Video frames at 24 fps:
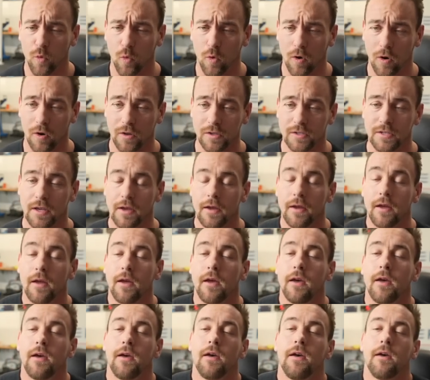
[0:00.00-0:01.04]
words.
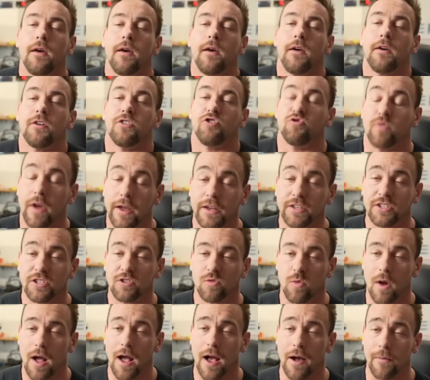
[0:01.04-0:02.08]
Dre
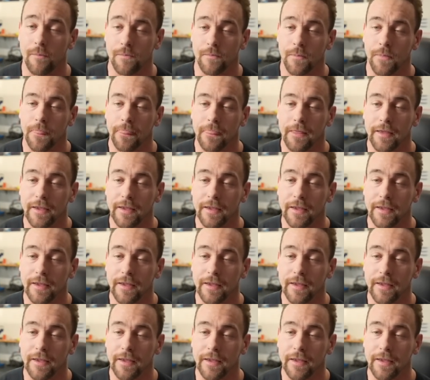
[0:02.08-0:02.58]
Strom